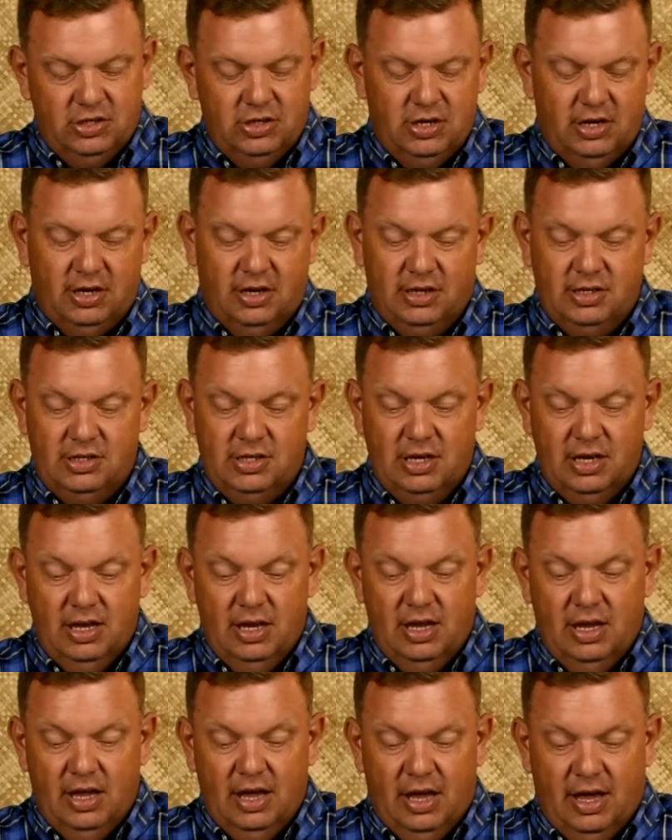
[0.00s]
church
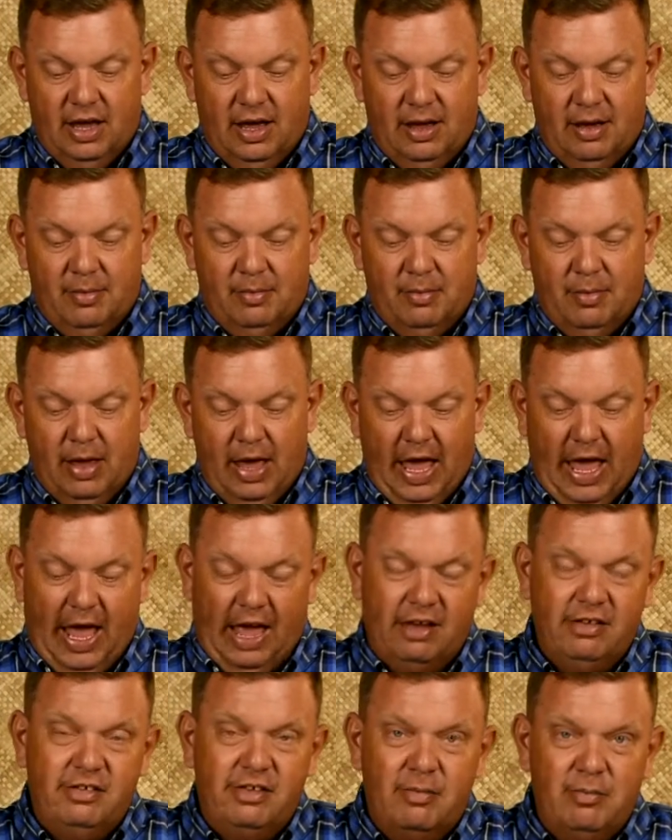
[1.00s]

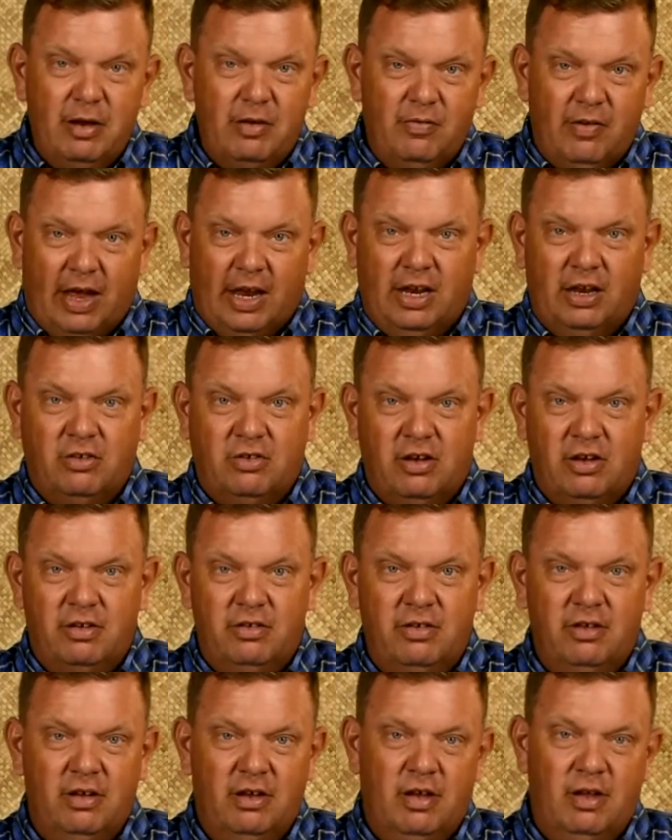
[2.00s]
has some
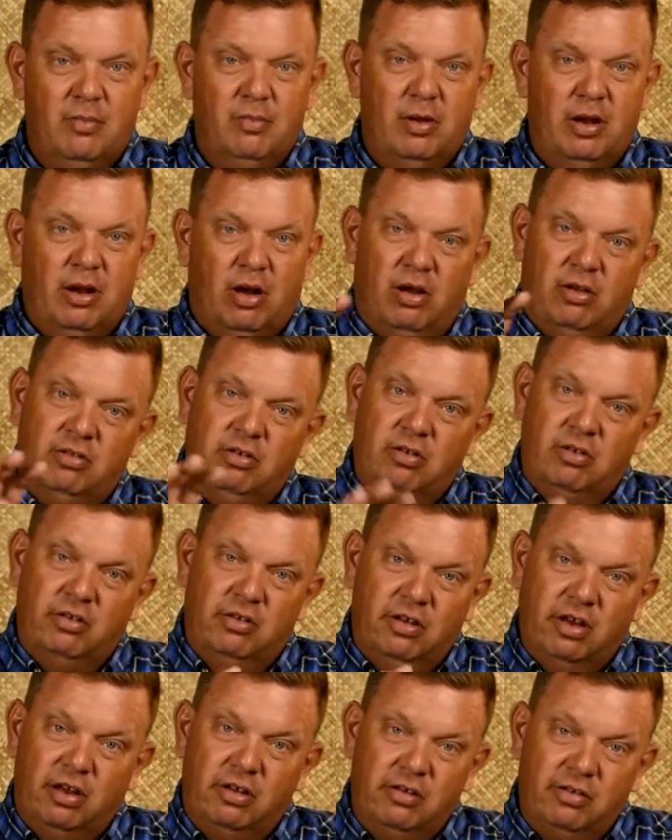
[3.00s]
advantages, but also
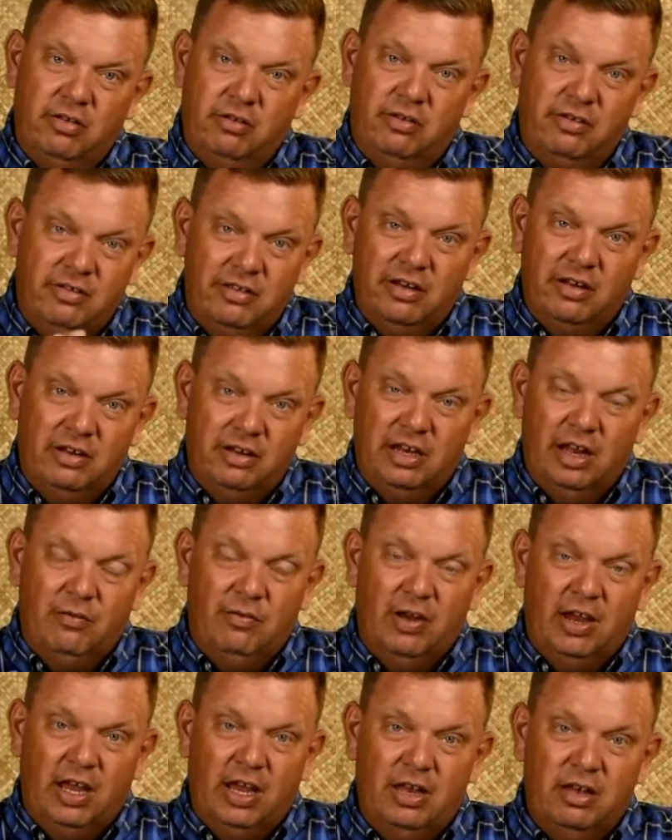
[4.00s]
some
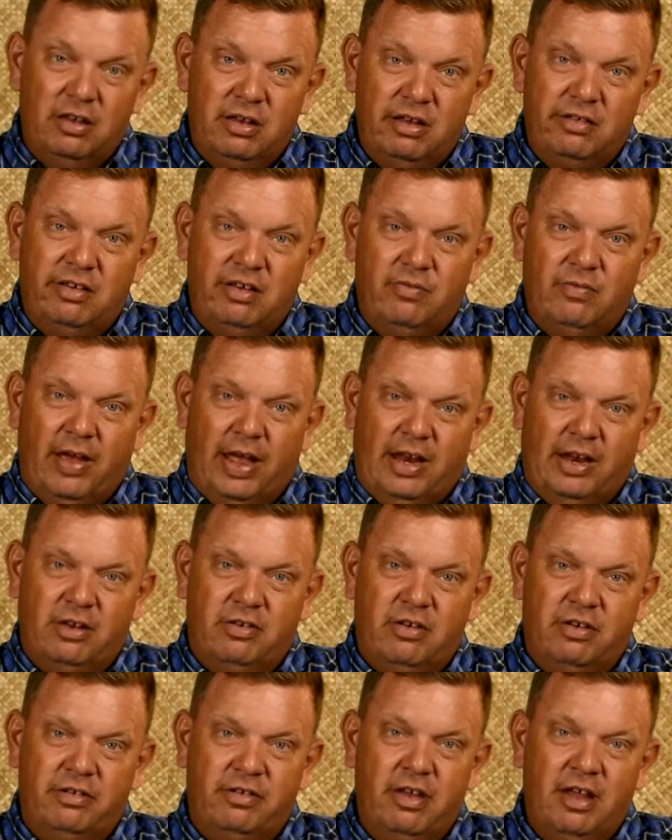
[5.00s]
significant
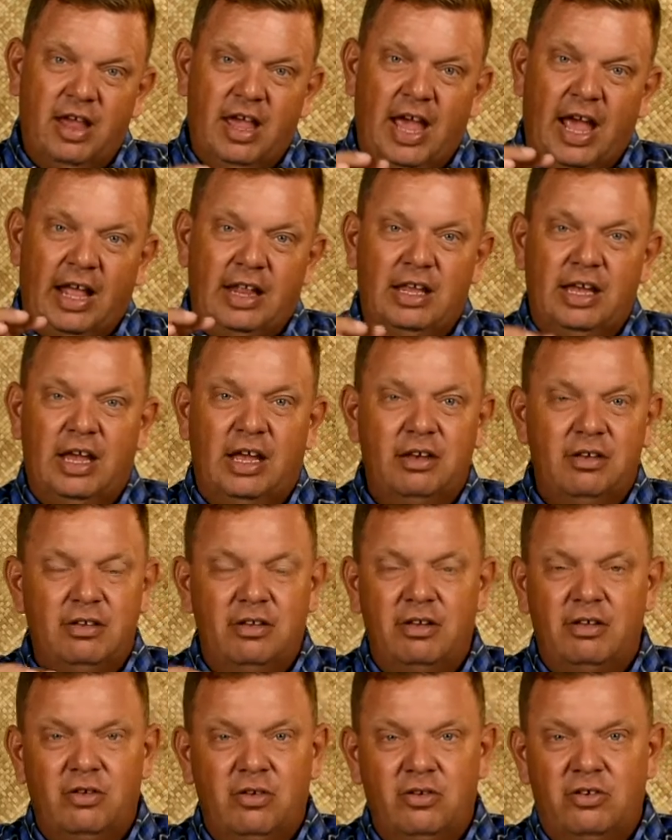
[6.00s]
disadvantages. And the
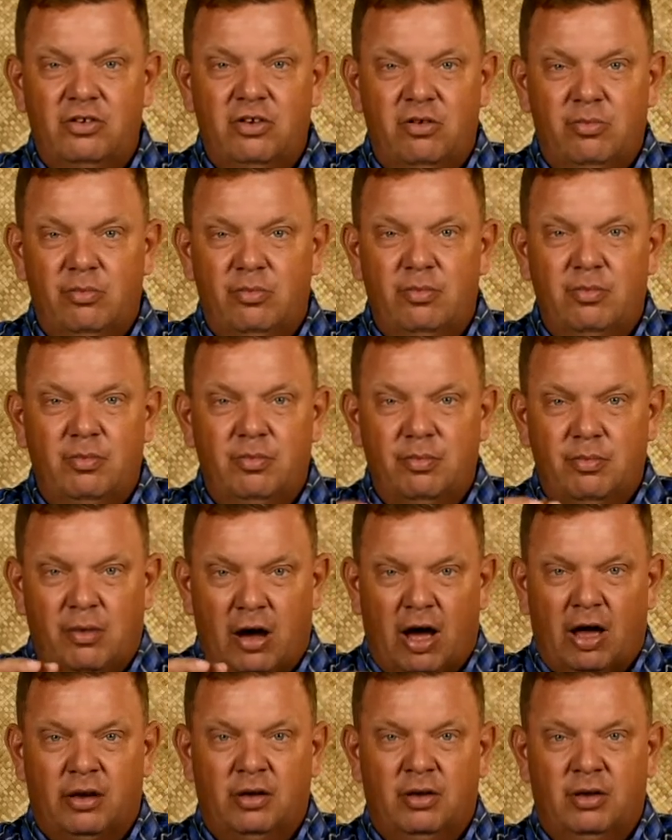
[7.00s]
institutional
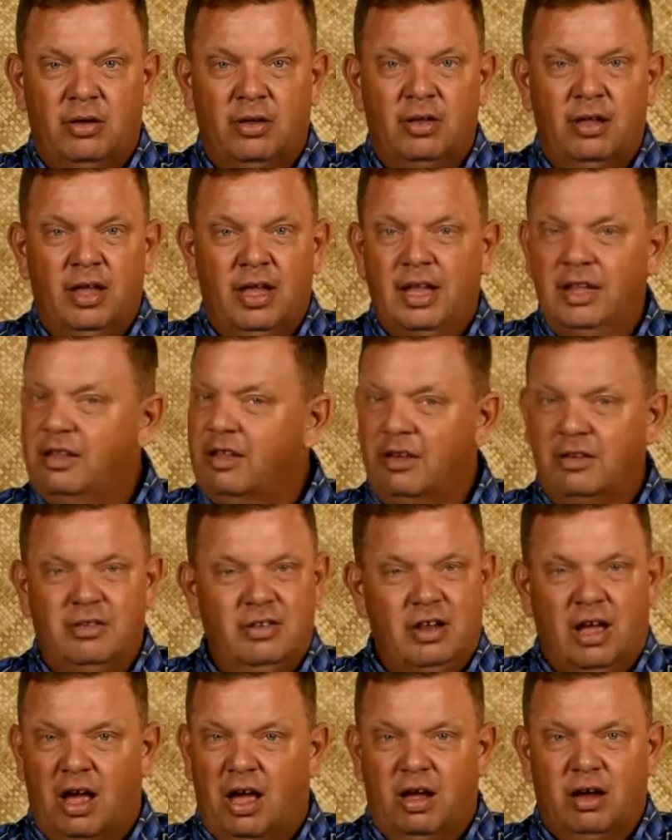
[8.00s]
model does
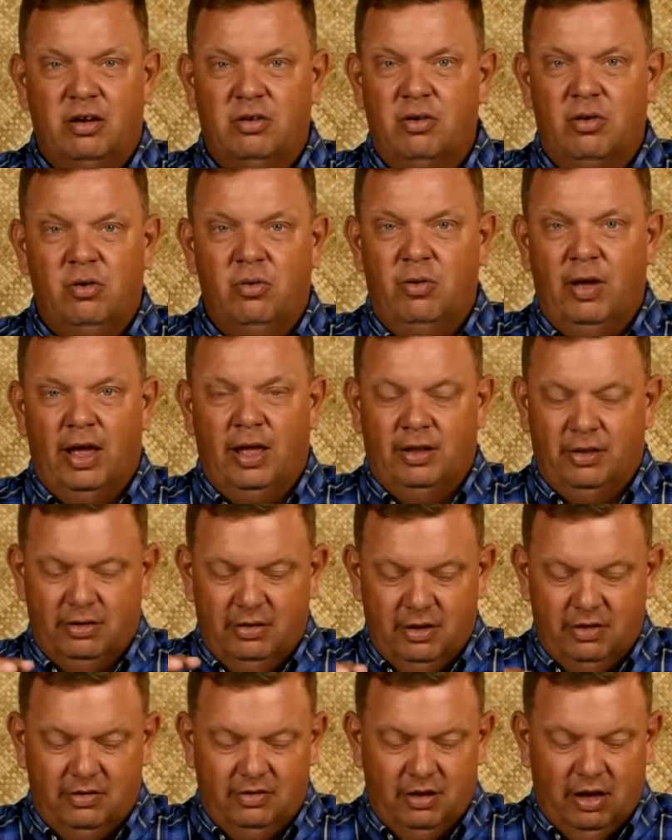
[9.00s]
not grow well,
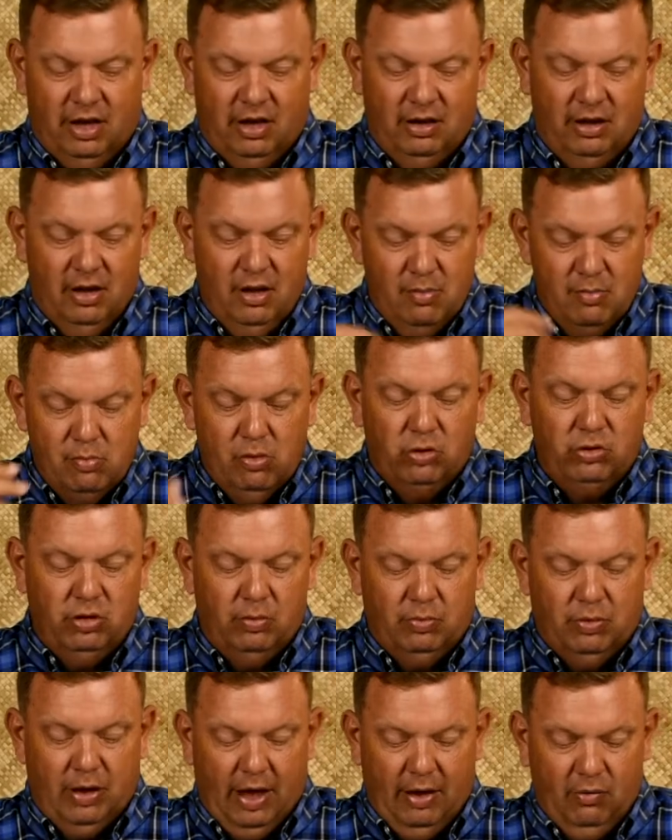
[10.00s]
does not
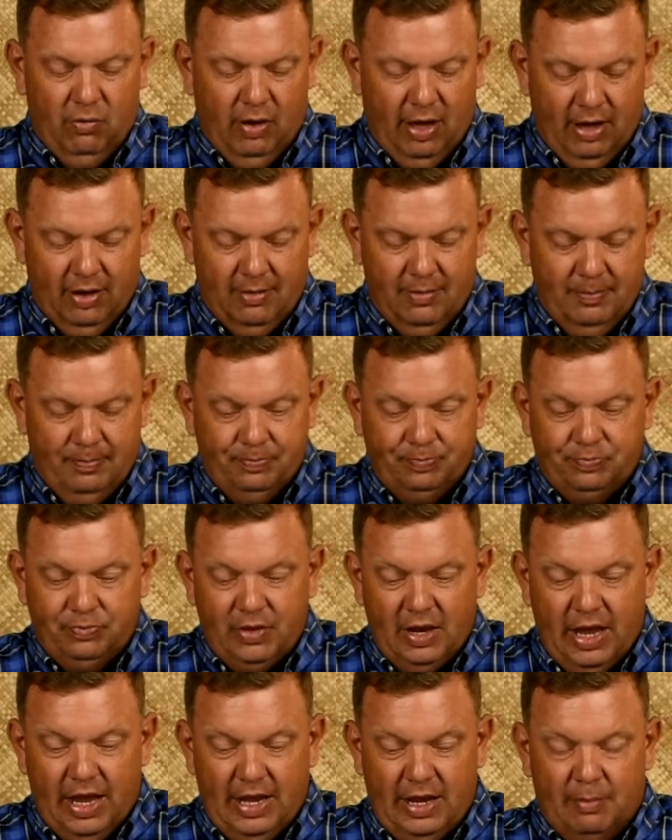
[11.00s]
multiply well.
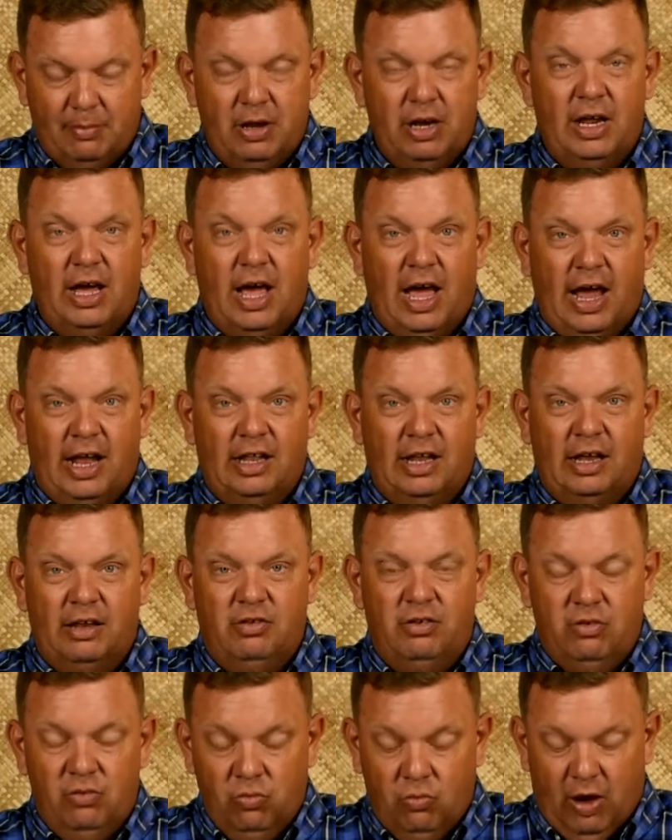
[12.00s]
And I'm going to highlight
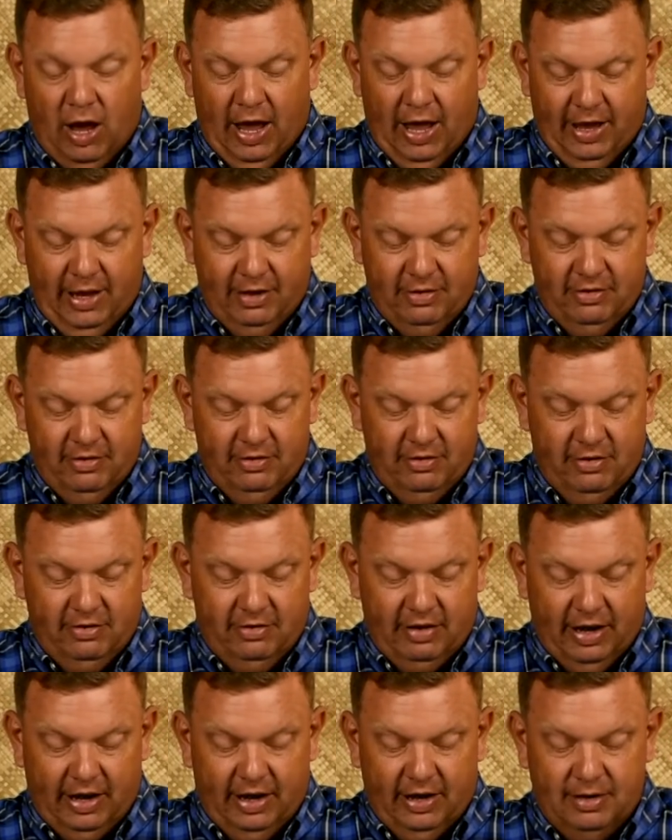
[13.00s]
to you why in just a
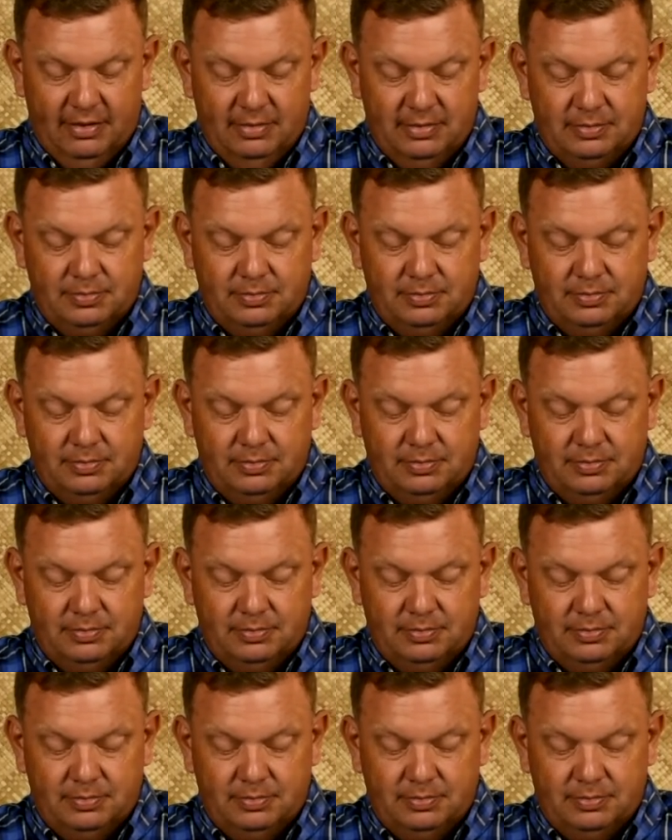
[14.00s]
second.